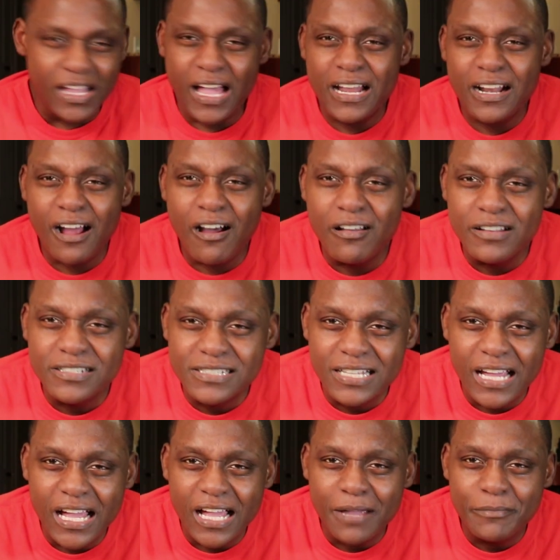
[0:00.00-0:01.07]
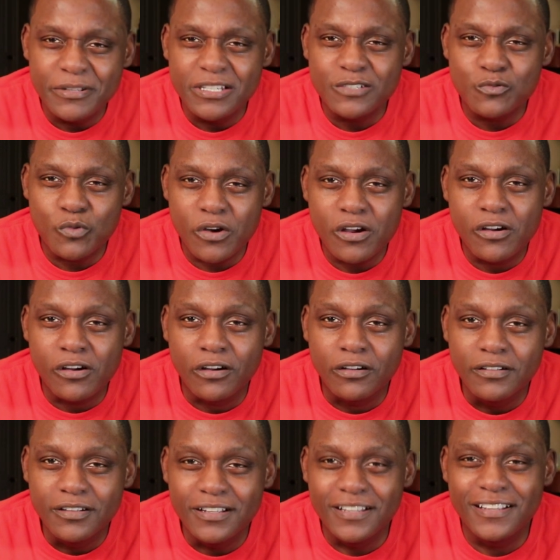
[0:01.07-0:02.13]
out of all this time in this world,